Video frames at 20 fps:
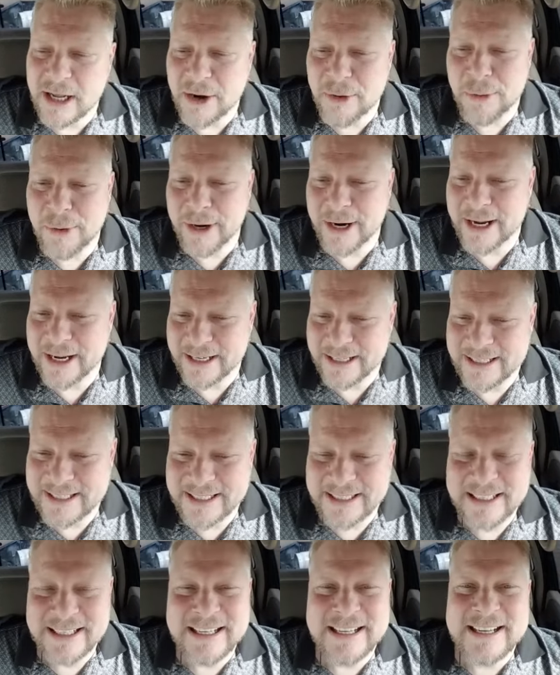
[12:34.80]
All right.
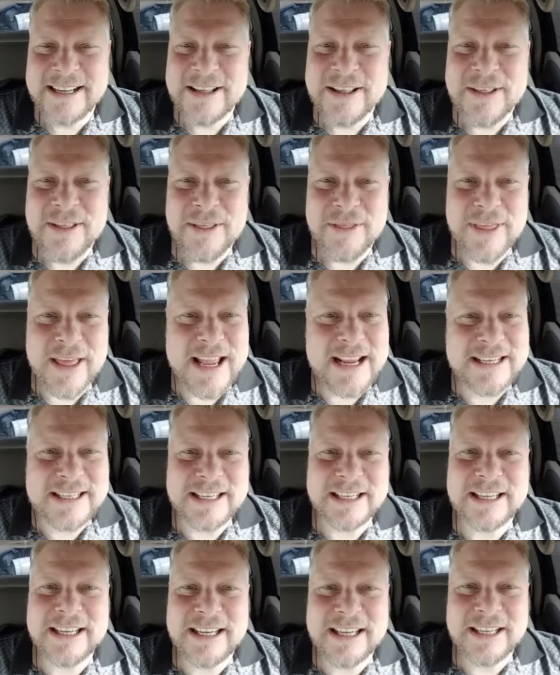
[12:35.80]
Thanks
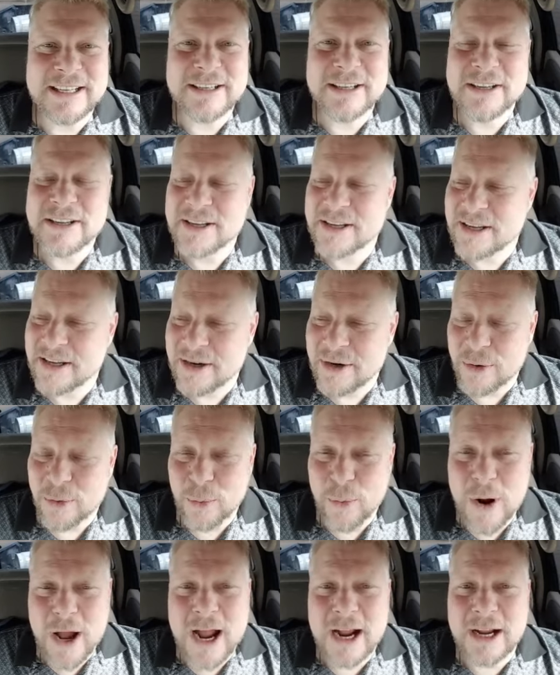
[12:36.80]
again.
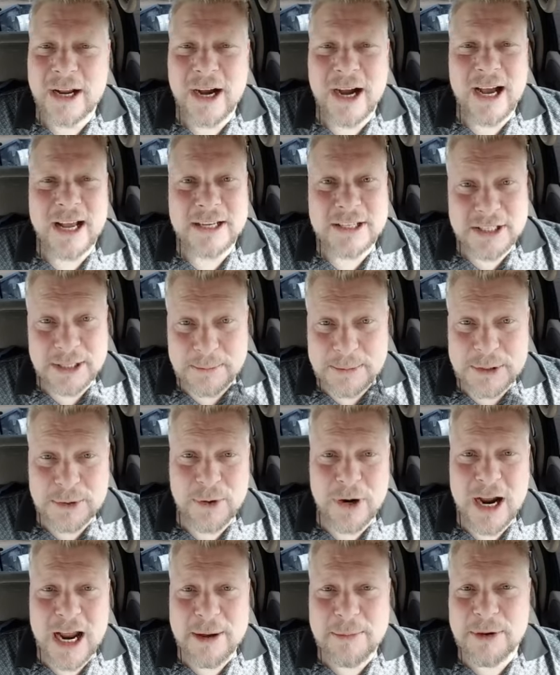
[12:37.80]
Rock on.
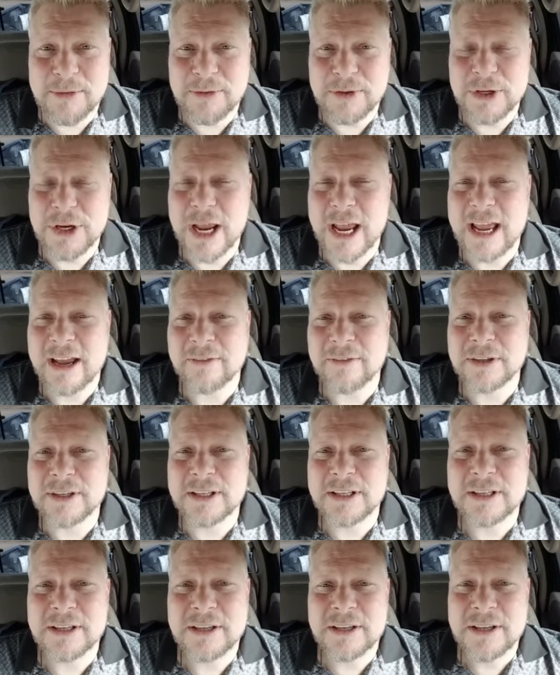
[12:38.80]
Subscribe if you
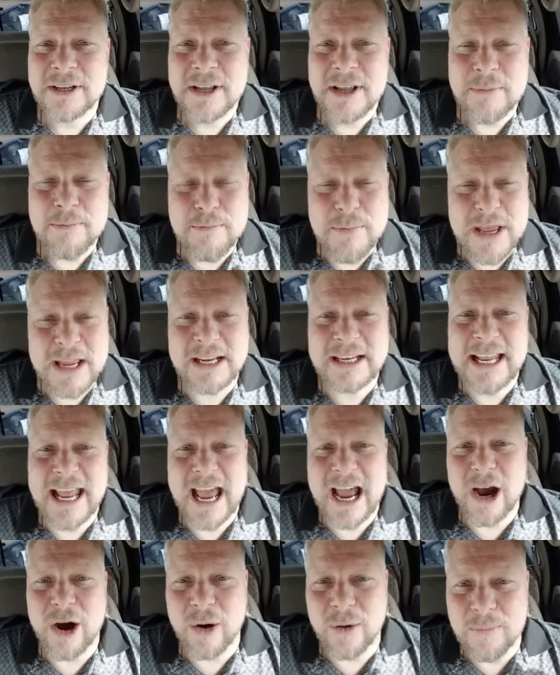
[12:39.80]
haven't.
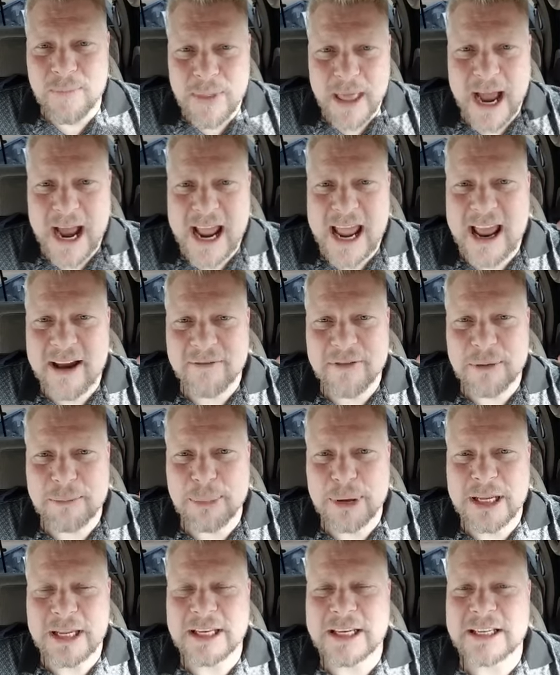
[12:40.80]
MGTOW, I have the
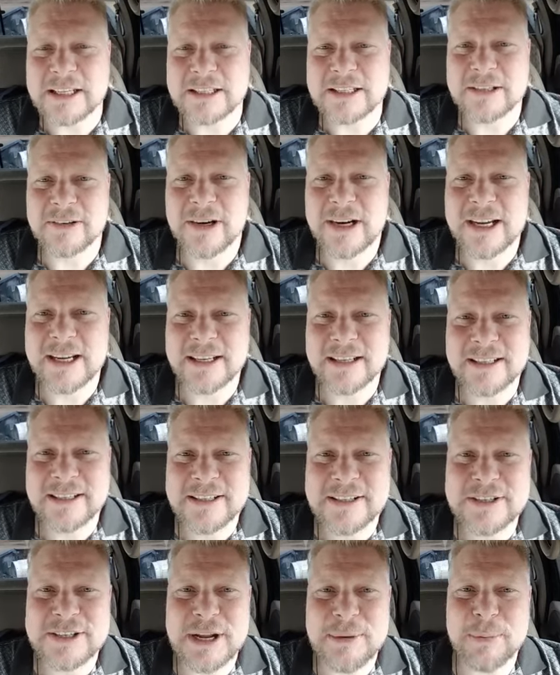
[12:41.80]
penis, right?
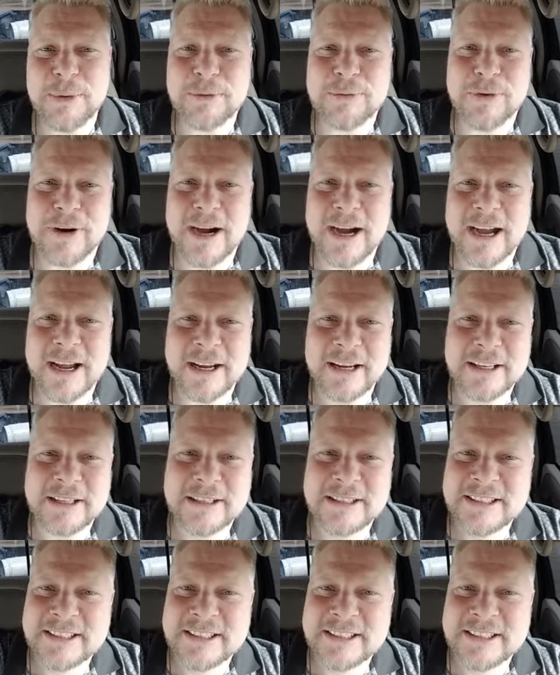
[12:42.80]
Semper Fi.